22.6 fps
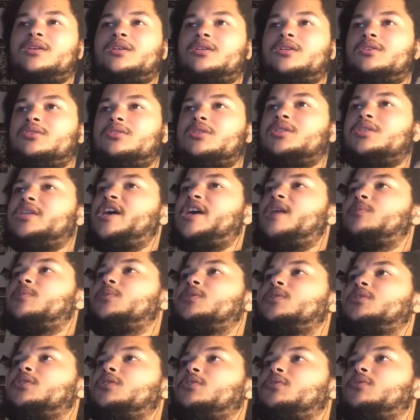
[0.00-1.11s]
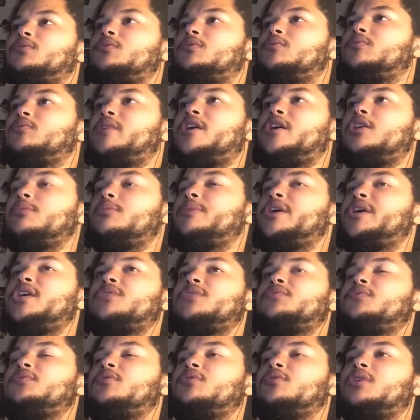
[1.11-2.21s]
Just having a random ass
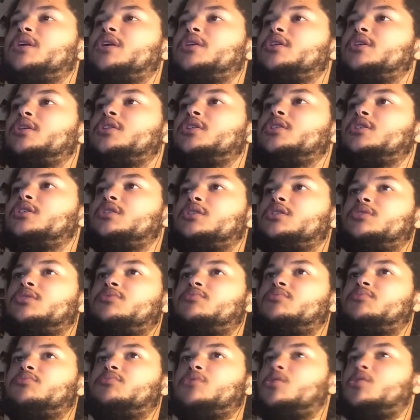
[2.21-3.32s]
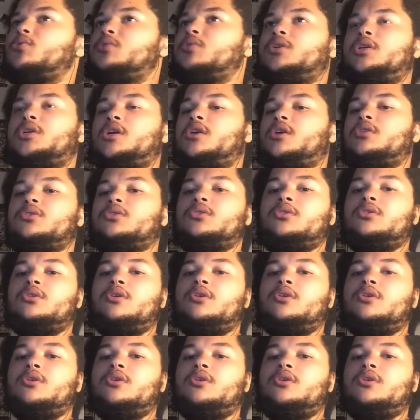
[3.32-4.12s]
feud like this just thrown together.